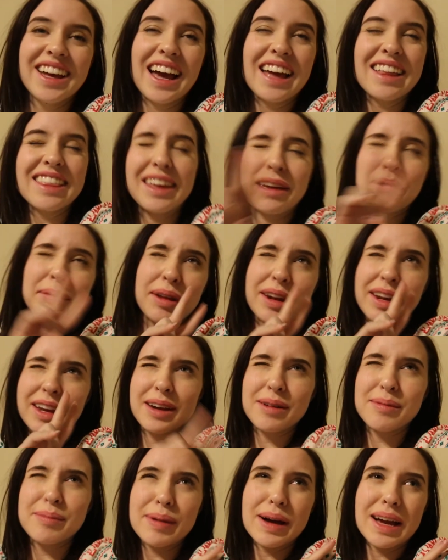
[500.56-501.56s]
I think I'm going to
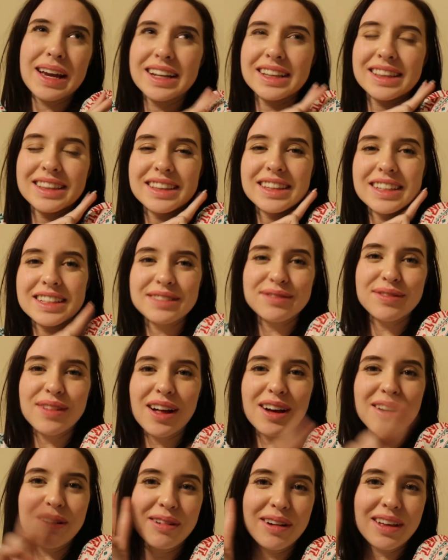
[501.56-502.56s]
combine this
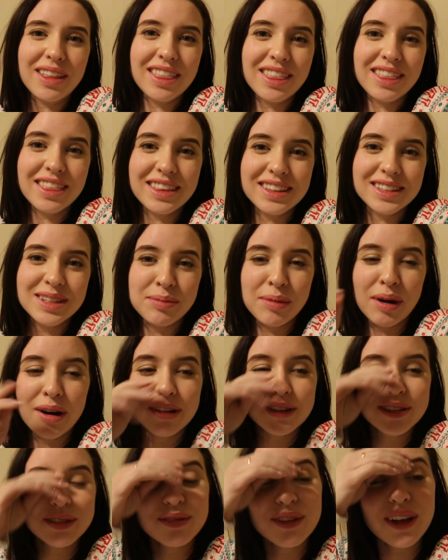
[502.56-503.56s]
vlog with
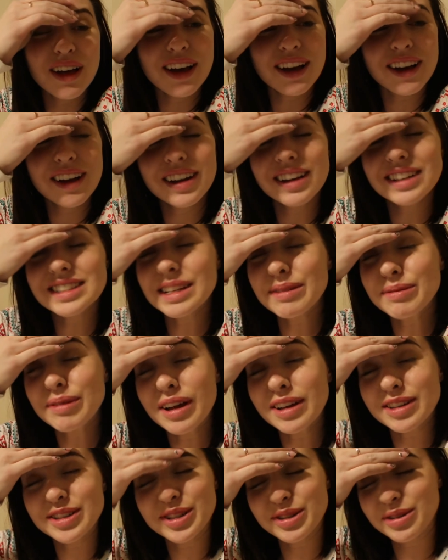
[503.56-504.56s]
tomorrow's vlog because I'm
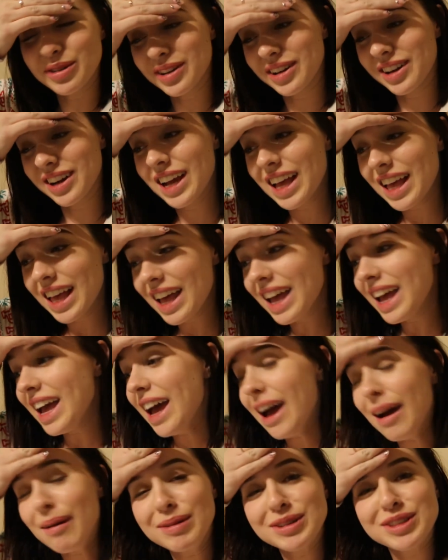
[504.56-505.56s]
not sure
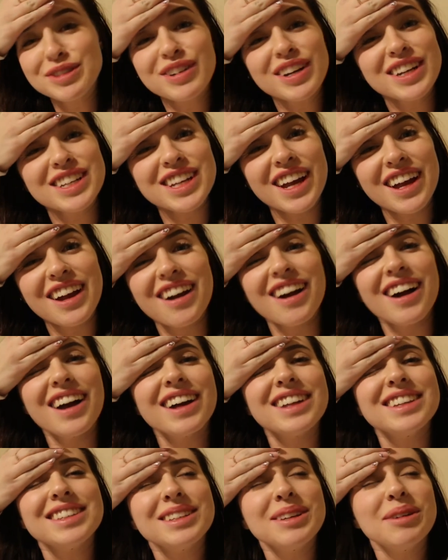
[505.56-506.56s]
how much footage I
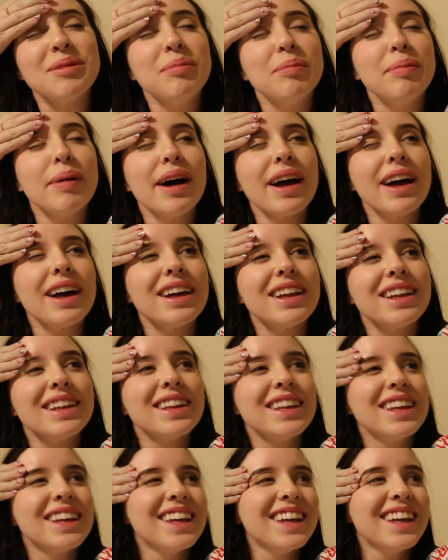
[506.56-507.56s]
got. But,
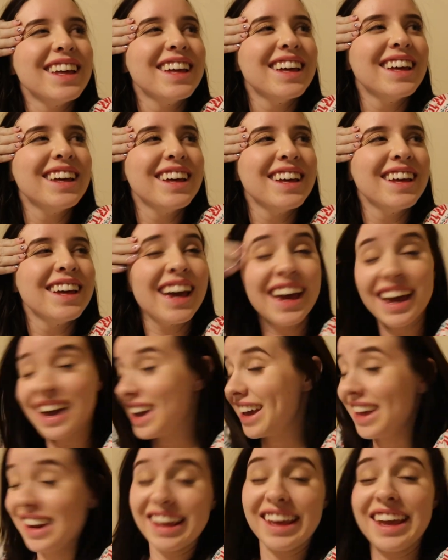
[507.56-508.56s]

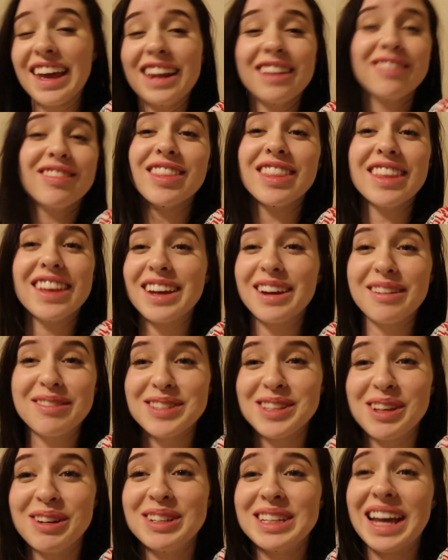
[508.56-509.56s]
and I can't even think. I'm
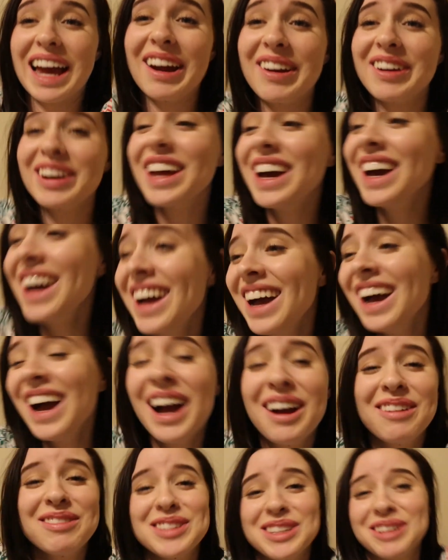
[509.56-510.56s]
so tired.
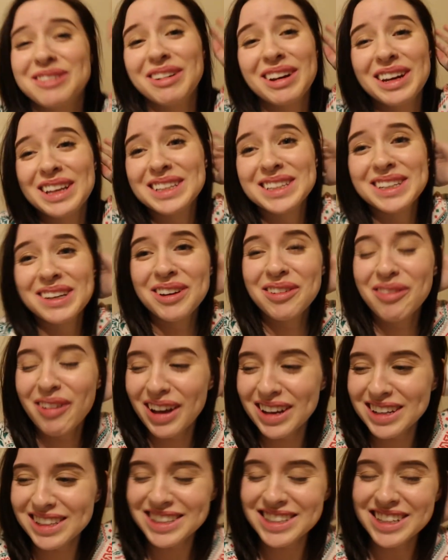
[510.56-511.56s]
I'm so ready to go to
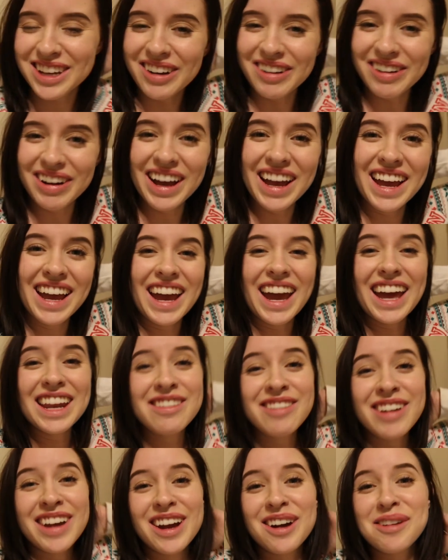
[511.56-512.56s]
bed. So
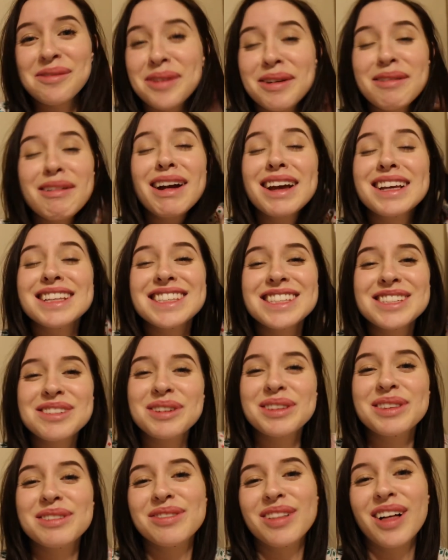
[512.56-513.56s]
anyway, I hope that you guys
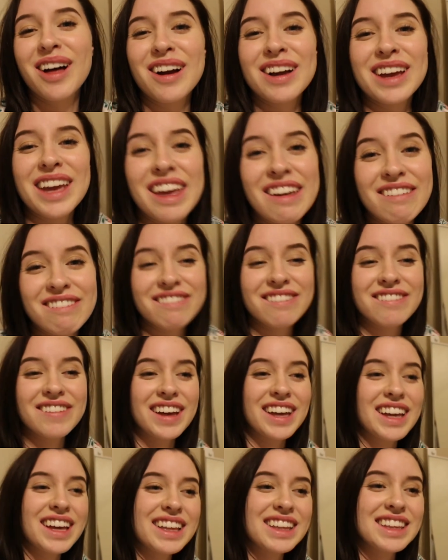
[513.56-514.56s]
enjoyed the vlog. If
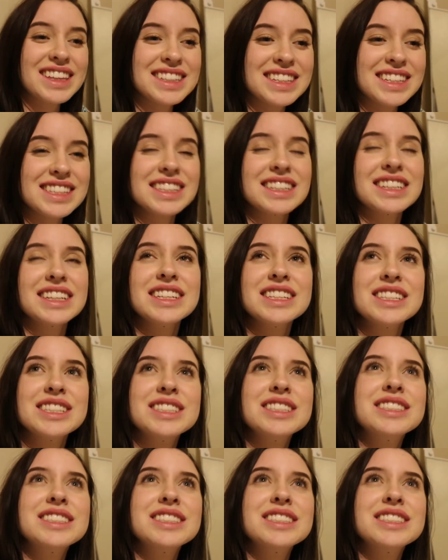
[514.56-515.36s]
this isn't a